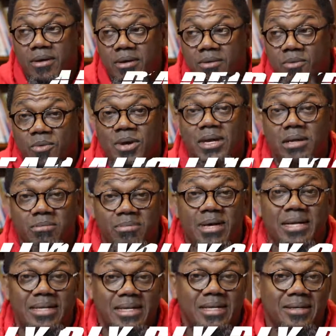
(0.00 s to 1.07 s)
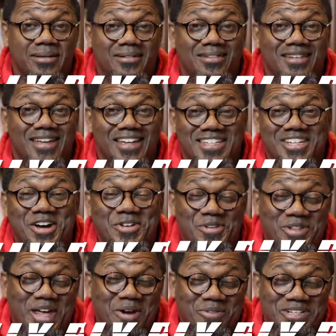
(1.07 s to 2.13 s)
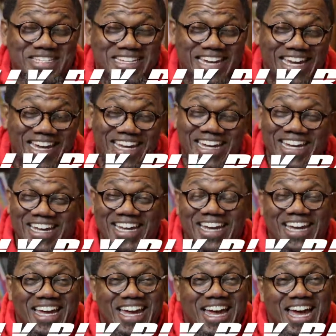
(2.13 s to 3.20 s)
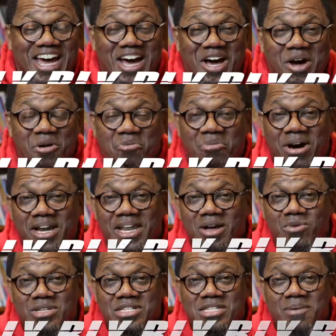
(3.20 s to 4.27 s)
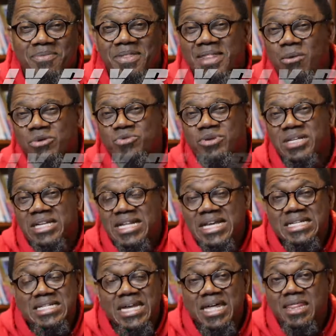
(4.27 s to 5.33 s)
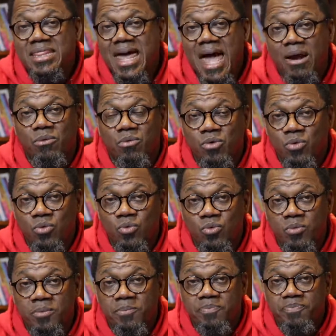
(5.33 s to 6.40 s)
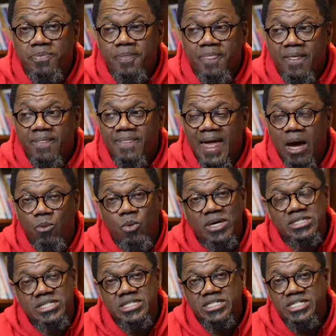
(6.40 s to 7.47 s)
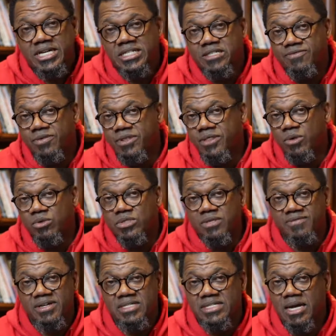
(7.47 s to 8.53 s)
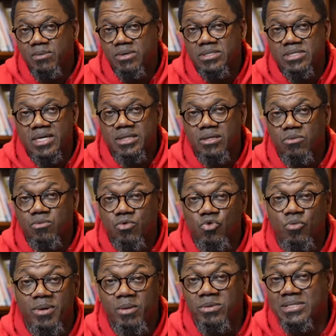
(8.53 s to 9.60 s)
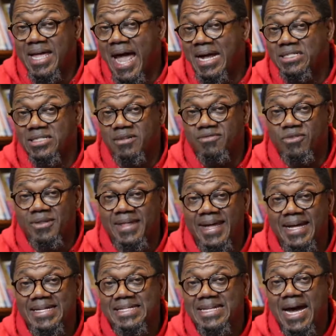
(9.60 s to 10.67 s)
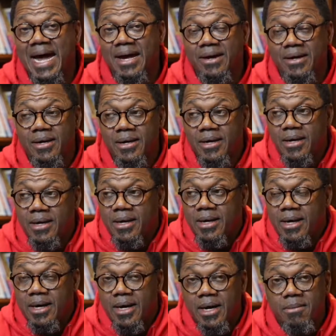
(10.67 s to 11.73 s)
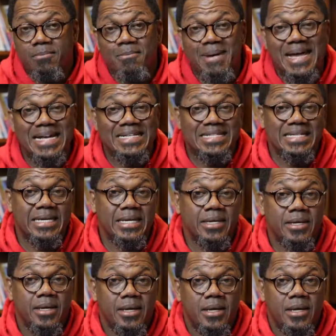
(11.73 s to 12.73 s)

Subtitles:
really big deal, as y'all know that I would say. But it was something that was released in that room that wasn't just for those of us that was in the room. It was actually for the entire amazing